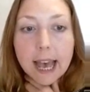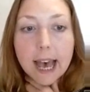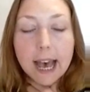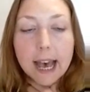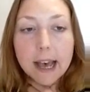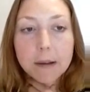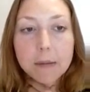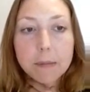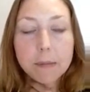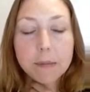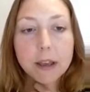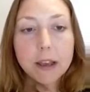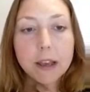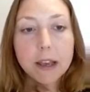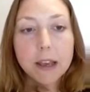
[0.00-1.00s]

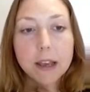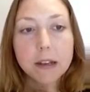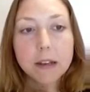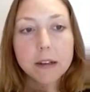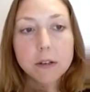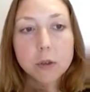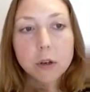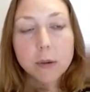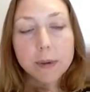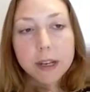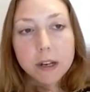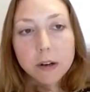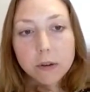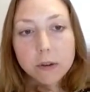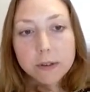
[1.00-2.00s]

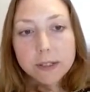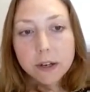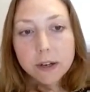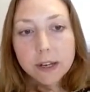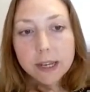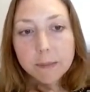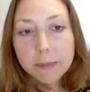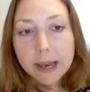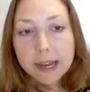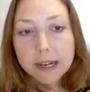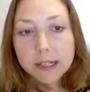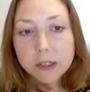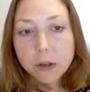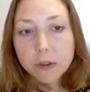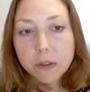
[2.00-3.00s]
Trauma can also
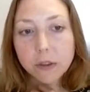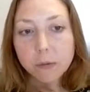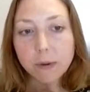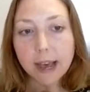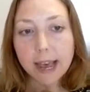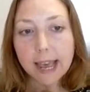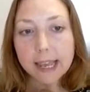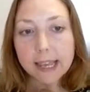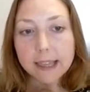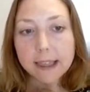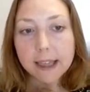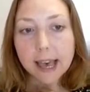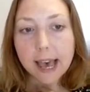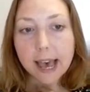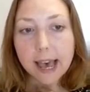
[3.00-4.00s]
impact on the
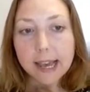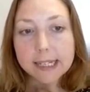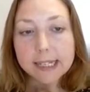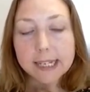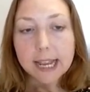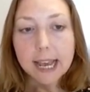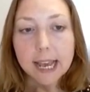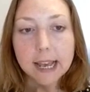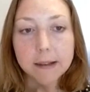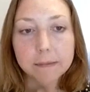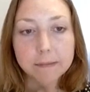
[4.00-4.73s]
way that